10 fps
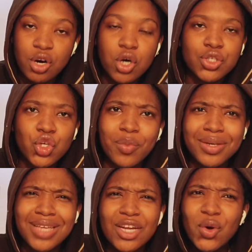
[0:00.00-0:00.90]
us
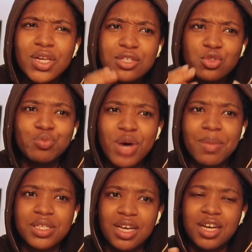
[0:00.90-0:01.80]
humans, and only two
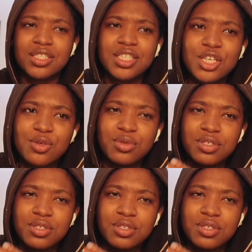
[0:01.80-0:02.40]
mammals that continue